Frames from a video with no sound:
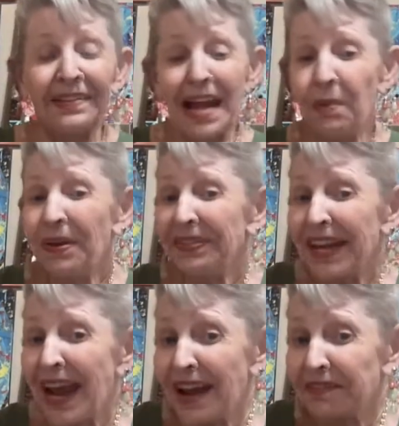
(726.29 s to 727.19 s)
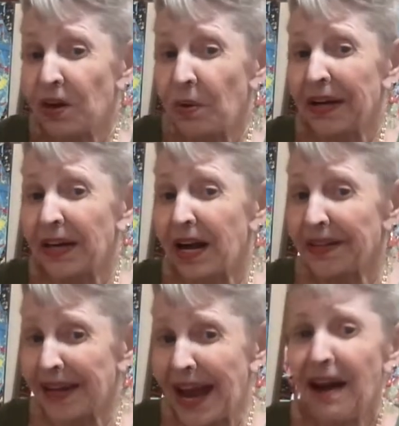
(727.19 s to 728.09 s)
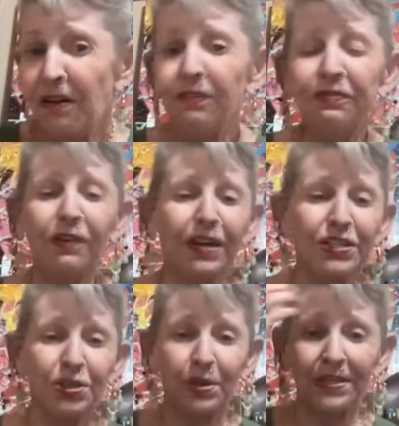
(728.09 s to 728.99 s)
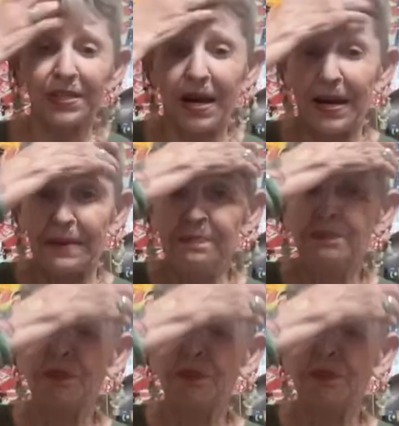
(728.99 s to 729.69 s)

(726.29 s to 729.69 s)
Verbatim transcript: Now what they have going on now for a short time,